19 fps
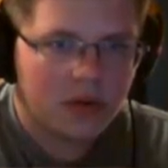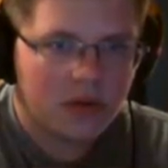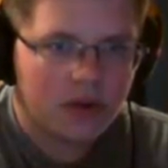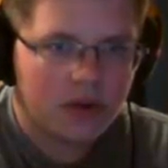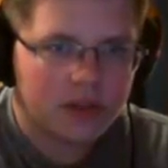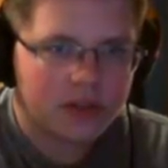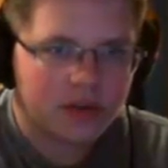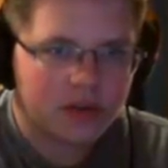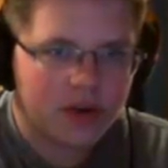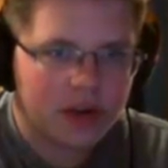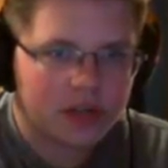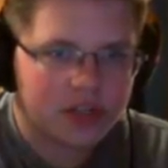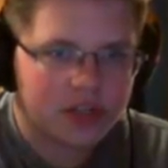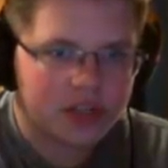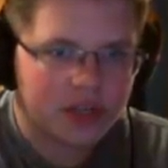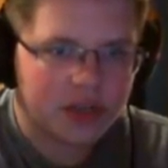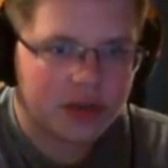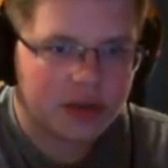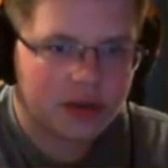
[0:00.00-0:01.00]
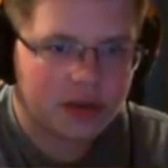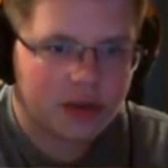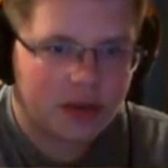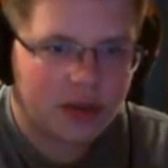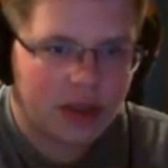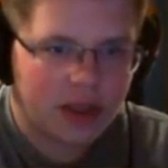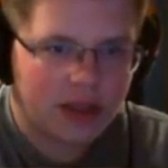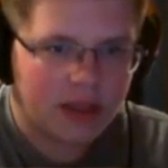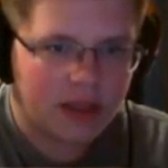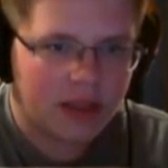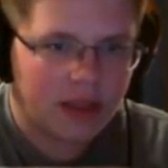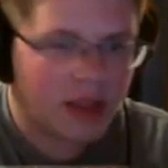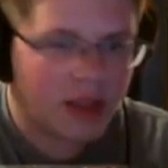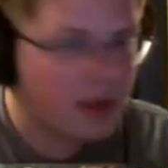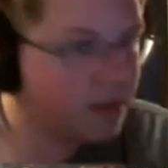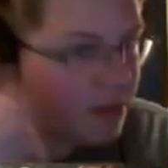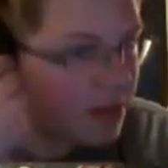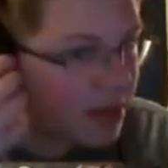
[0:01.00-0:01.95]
Resurrection and then